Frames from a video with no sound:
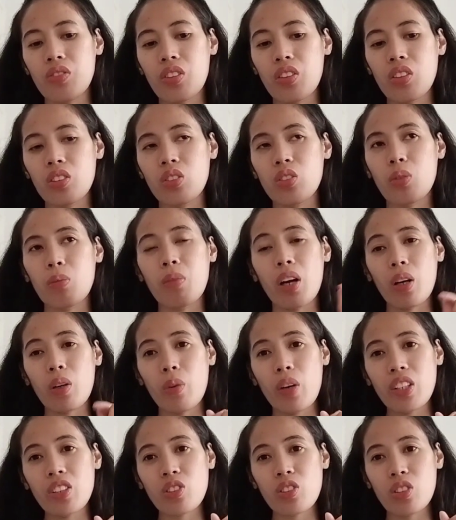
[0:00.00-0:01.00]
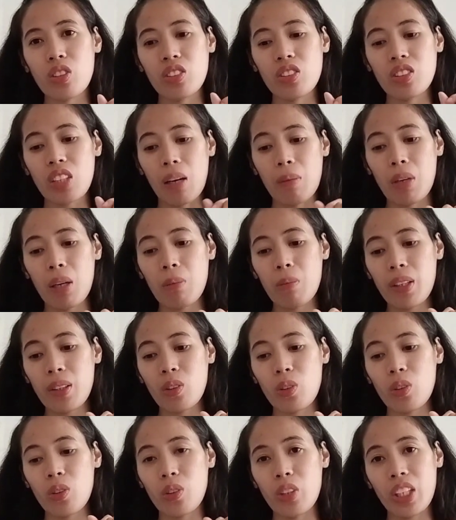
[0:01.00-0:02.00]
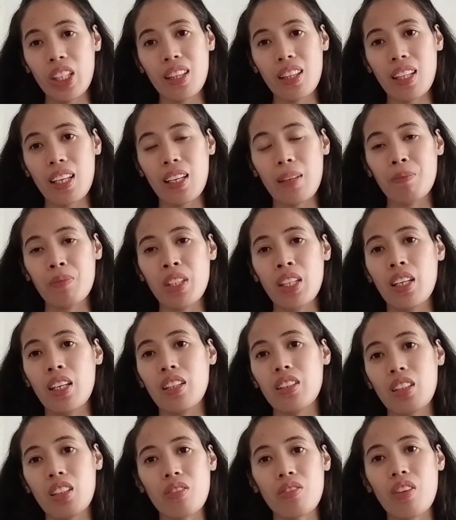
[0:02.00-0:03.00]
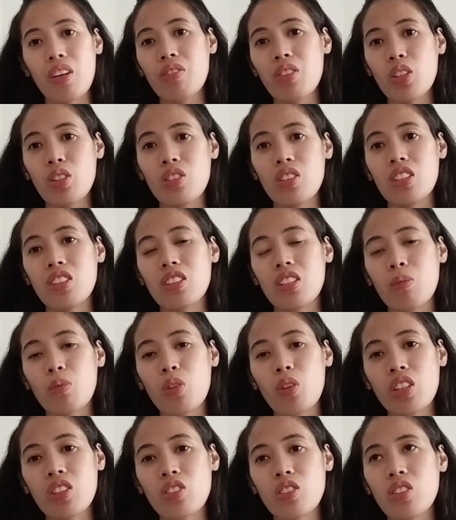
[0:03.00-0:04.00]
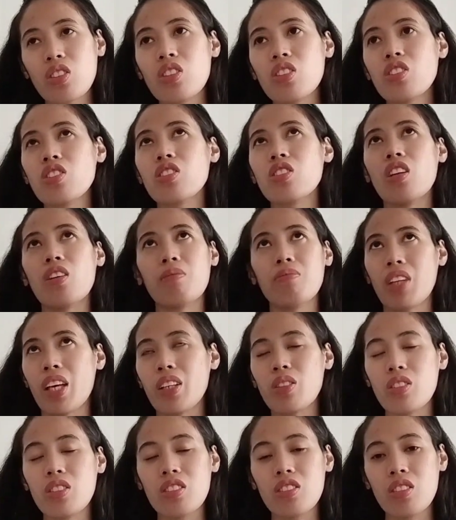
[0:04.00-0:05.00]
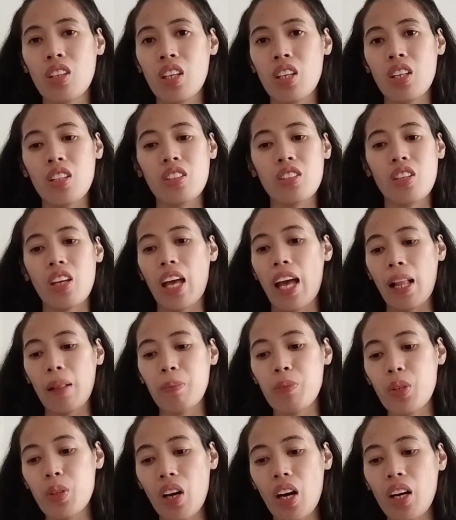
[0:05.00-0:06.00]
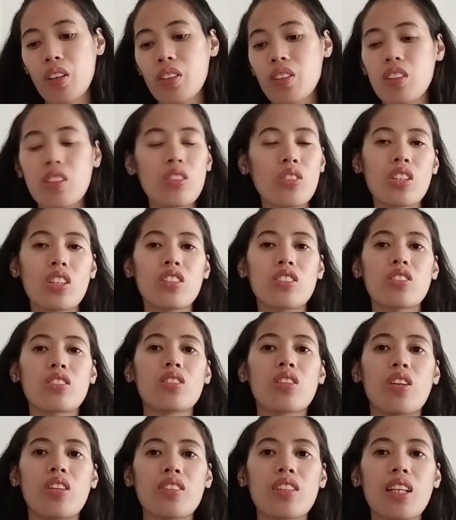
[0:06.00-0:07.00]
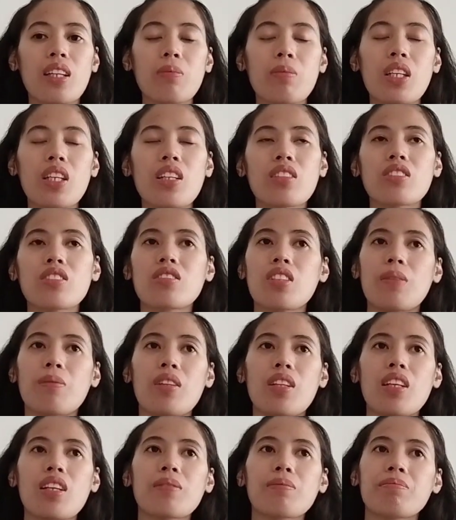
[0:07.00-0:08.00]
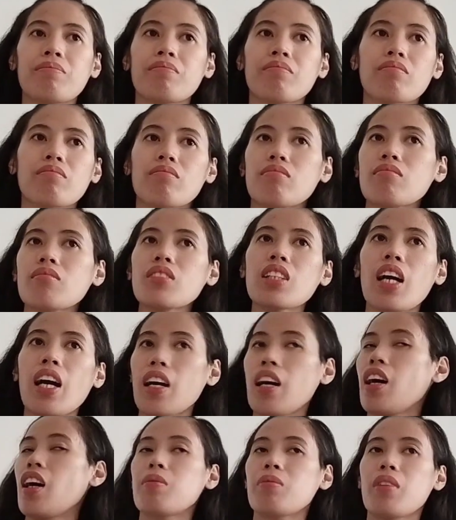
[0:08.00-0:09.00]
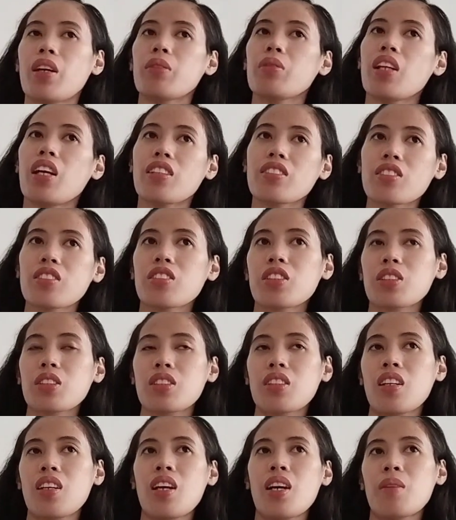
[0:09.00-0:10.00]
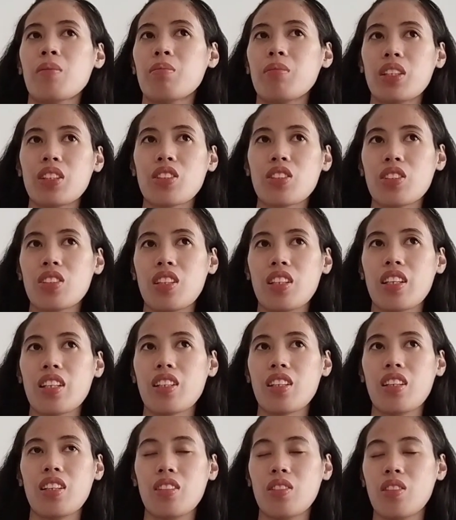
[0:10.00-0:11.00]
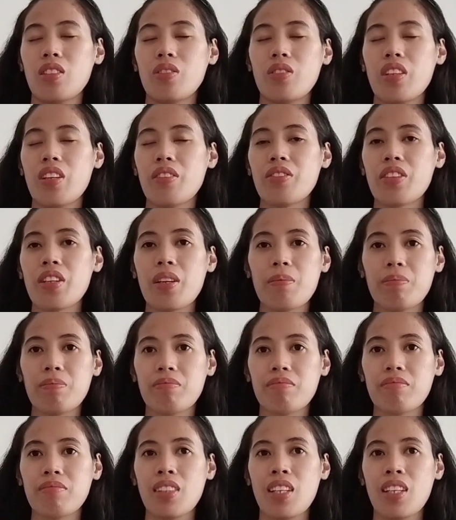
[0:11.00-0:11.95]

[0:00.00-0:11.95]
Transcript: yung mga questions, tama ba to o hindi. And then if ever you need some questions, I could help you out. You can just contact me or something. I will answer as much, like, whenever I am